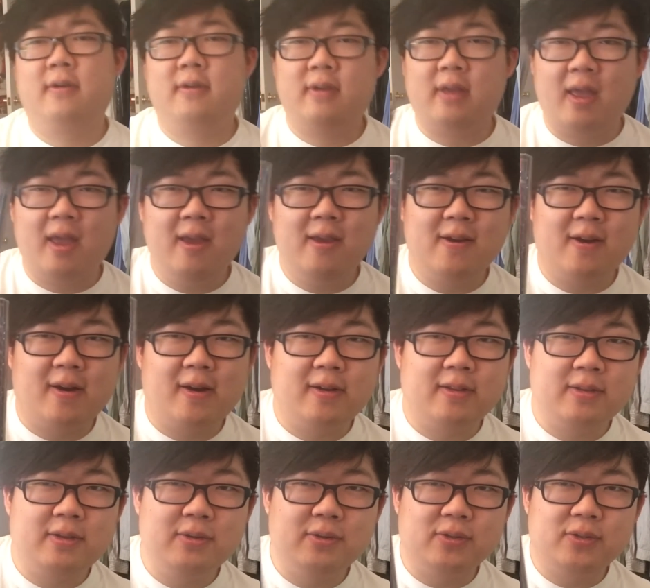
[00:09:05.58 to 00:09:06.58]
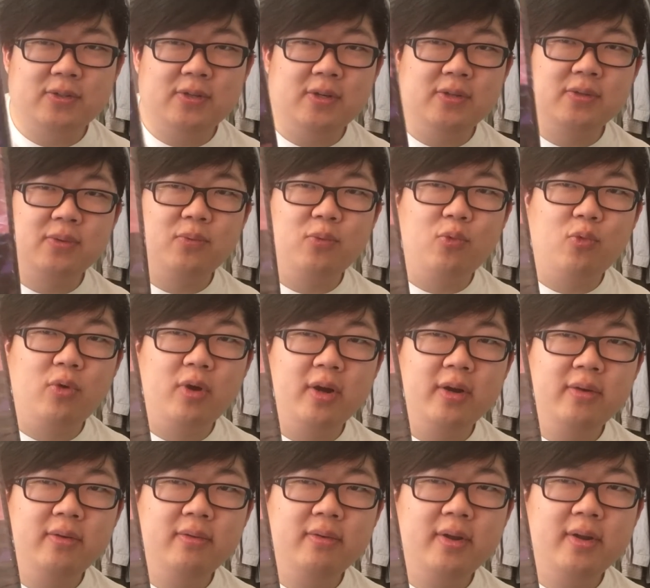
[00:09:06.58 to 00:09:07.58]
K-On. Here's season
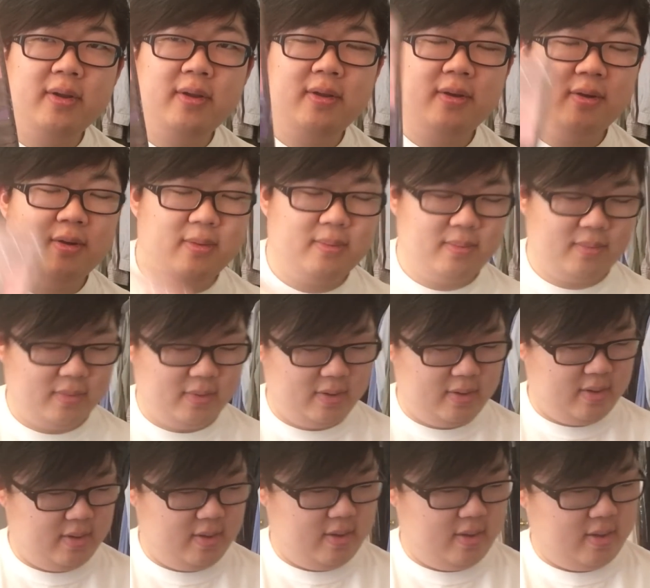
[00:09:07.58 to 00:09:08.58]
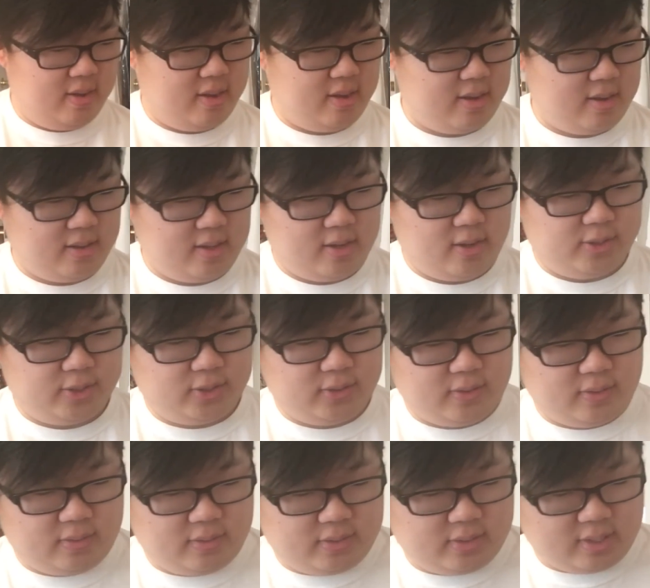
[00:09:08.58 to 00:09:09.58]
one right here. Uh, they
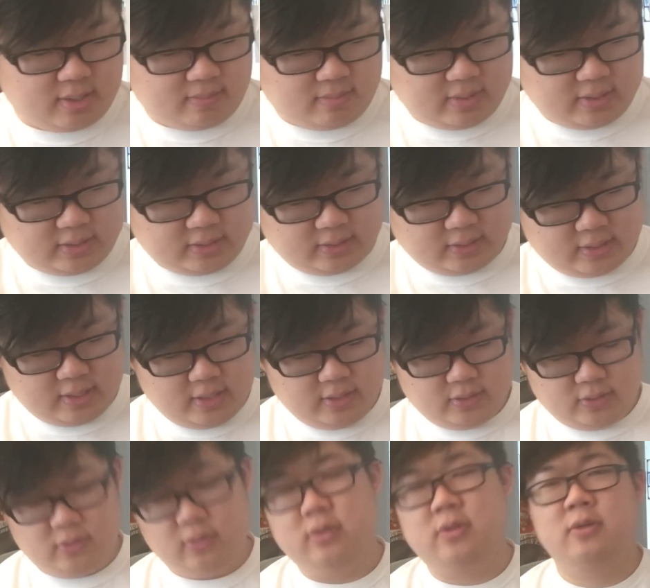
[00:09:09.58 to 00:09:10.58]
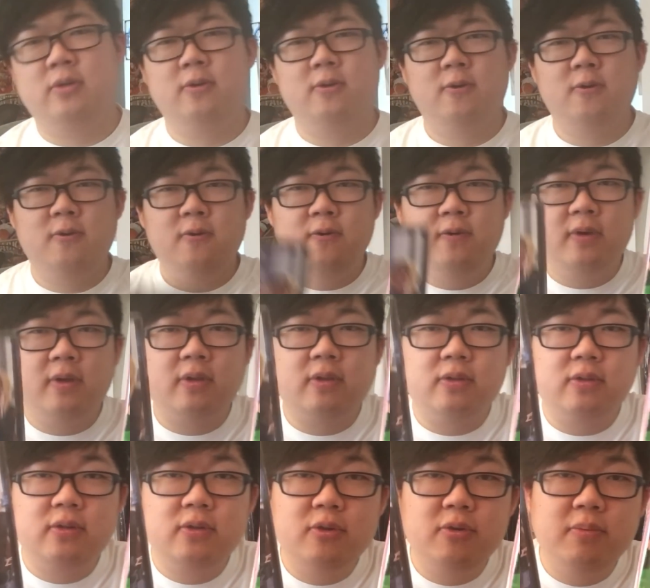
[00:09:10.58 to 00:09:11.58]
also sent me season two
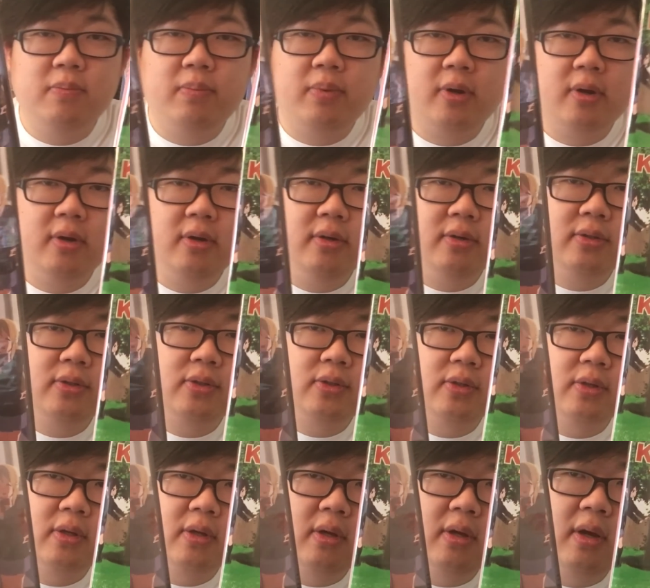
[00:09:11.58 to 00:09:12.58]
in two parts.